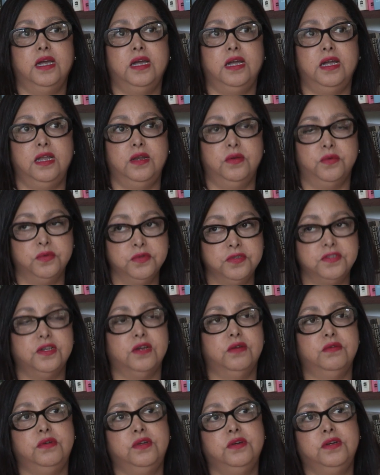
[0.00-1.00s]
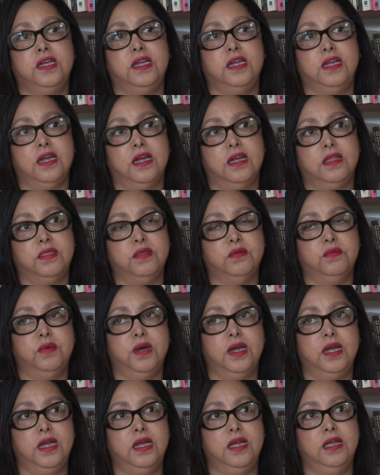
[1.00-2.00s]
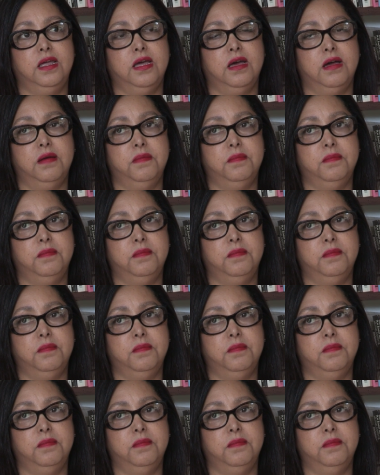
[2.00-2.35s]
in also looking at the way